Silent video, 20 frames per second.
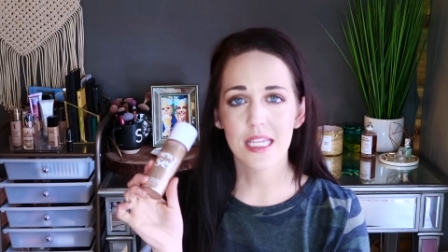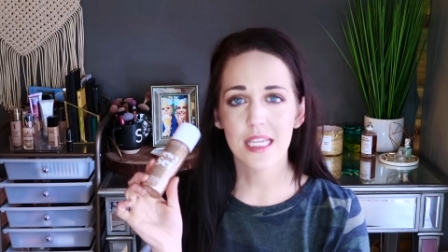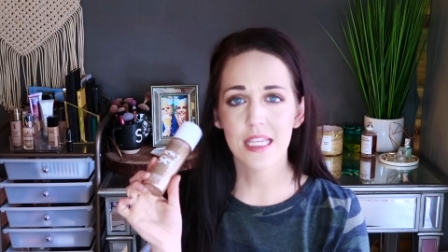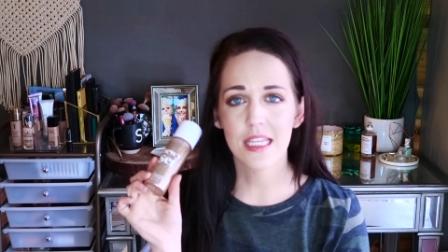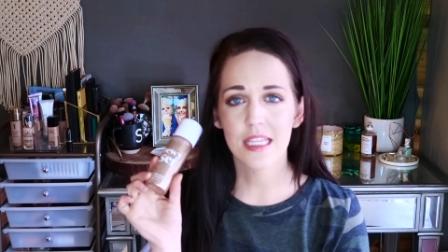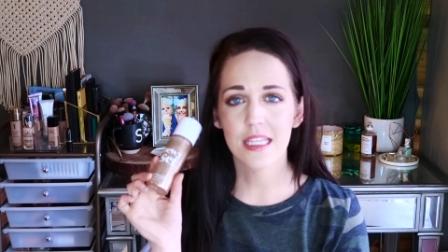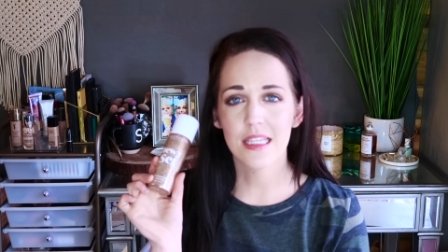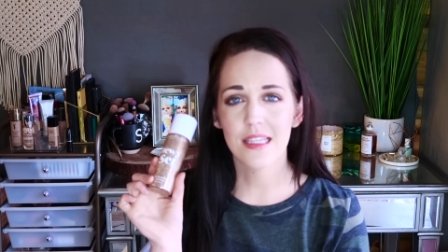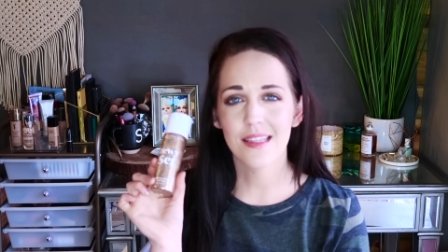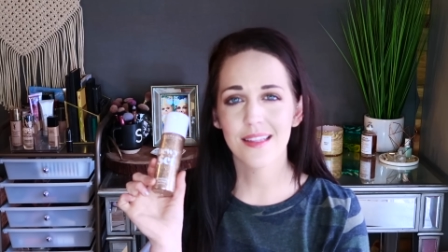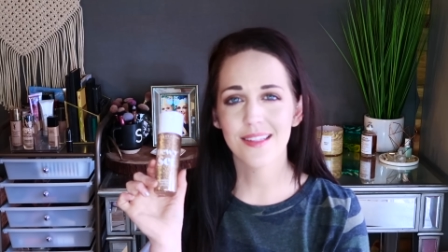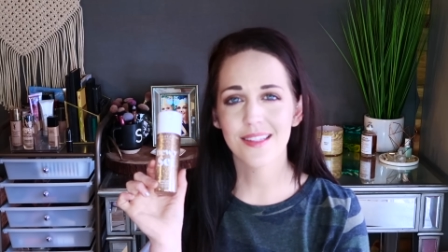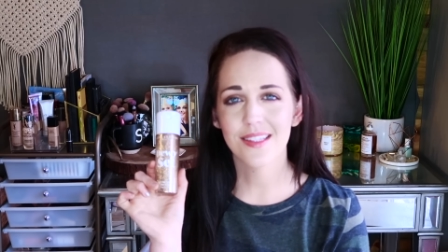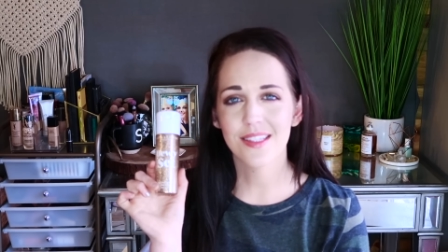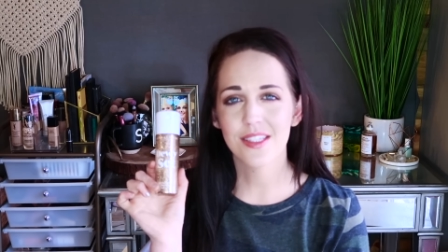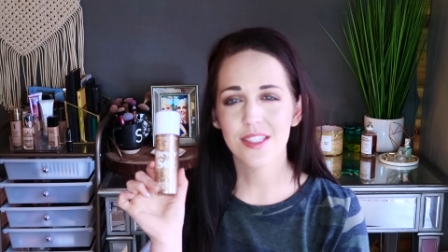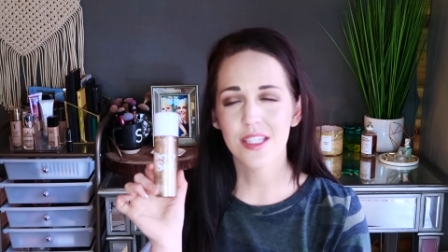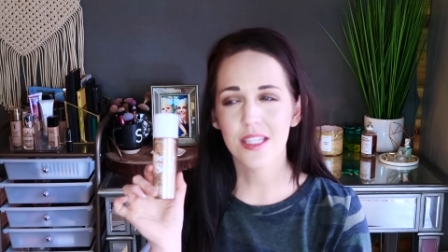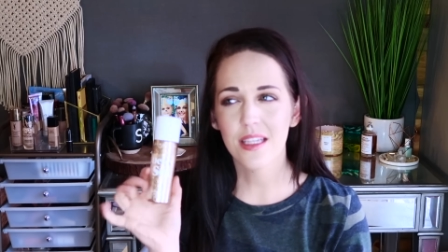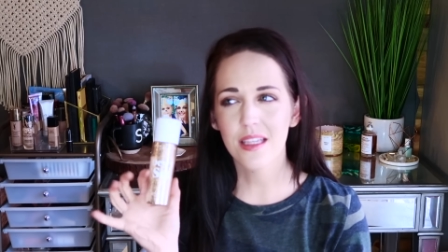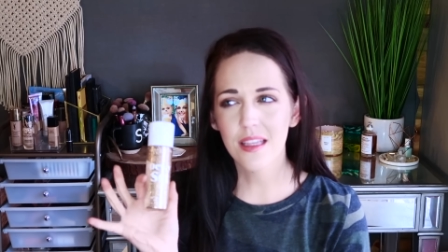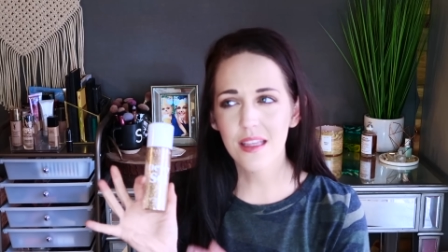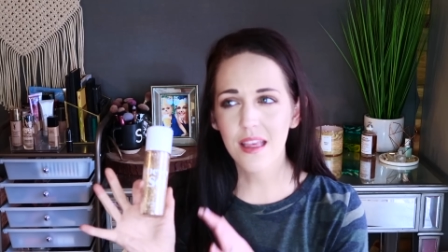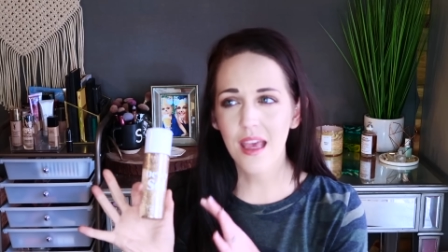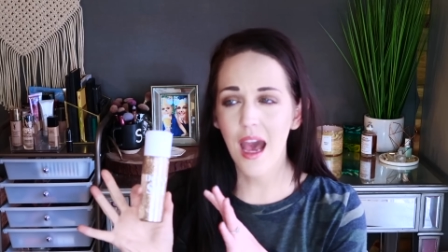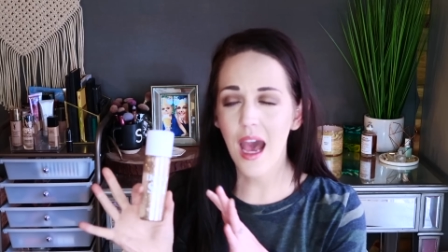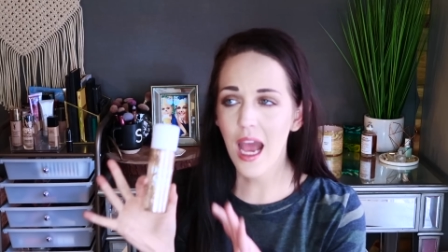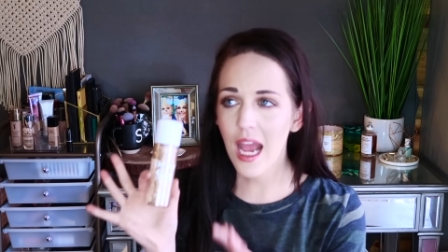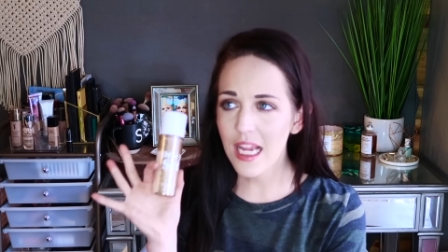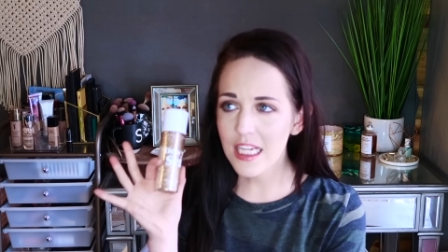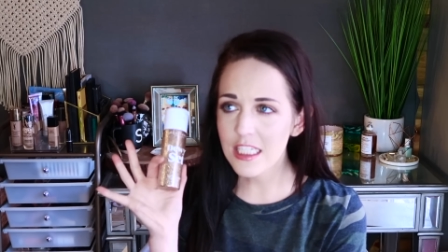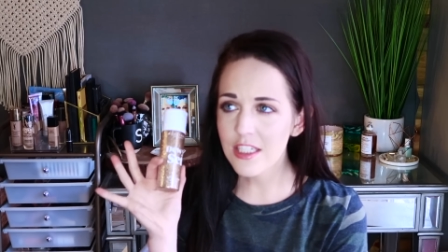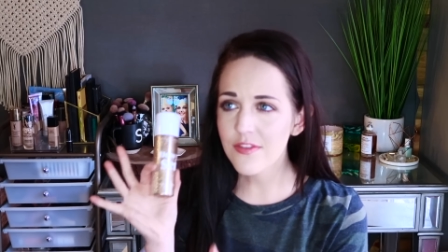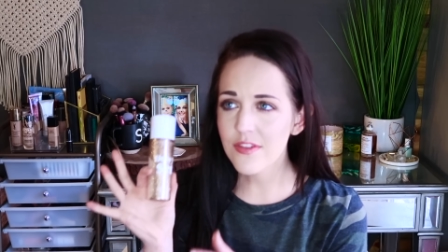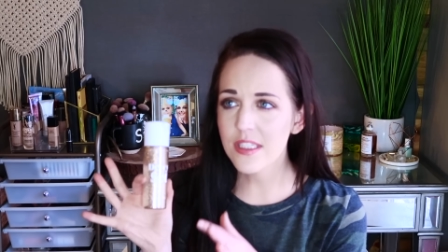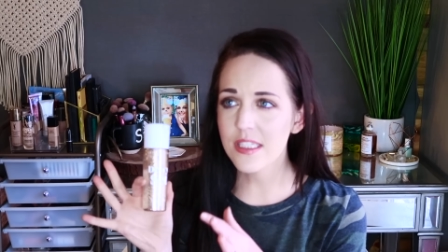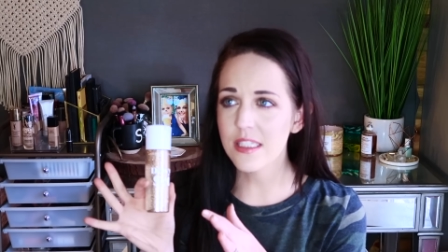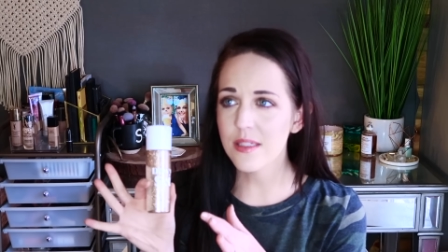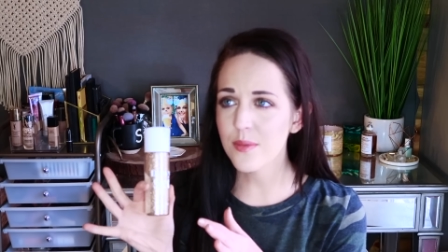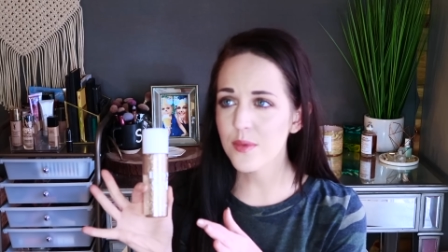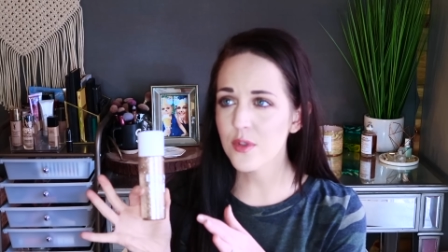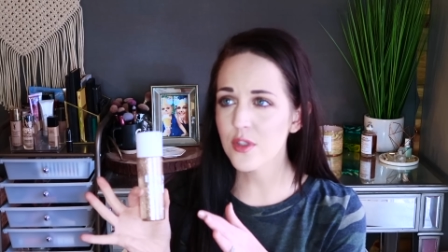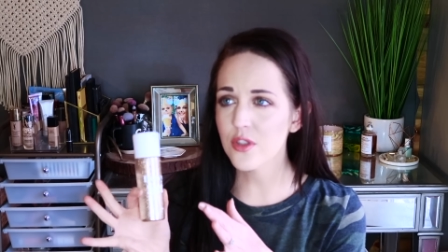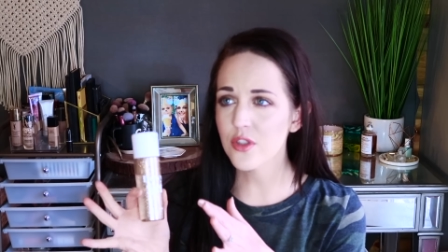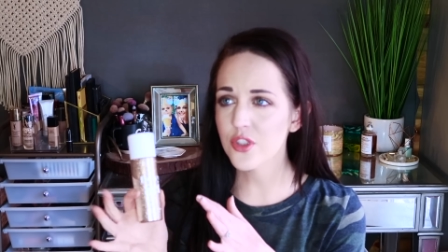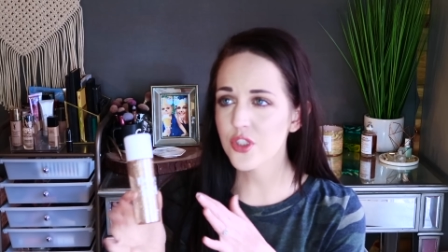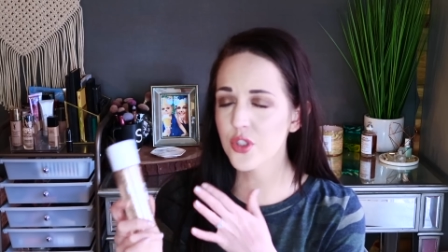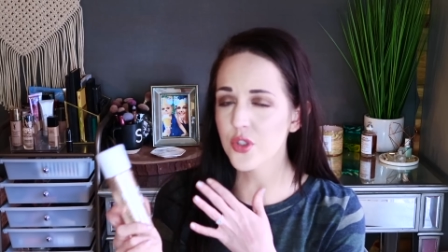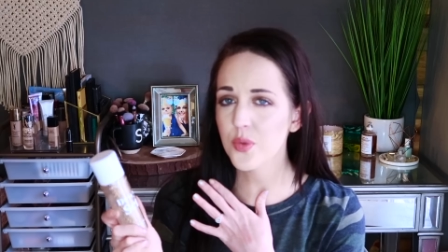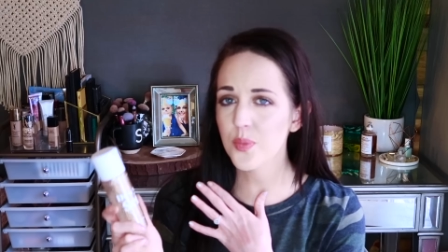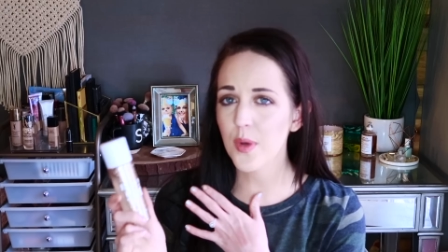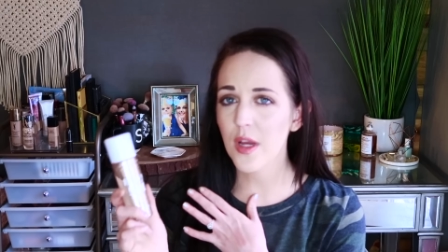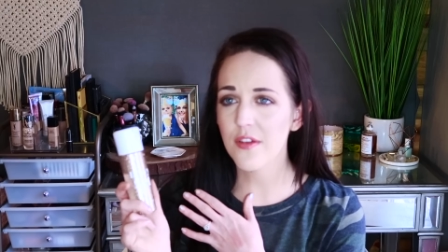is kind of a similar dupe.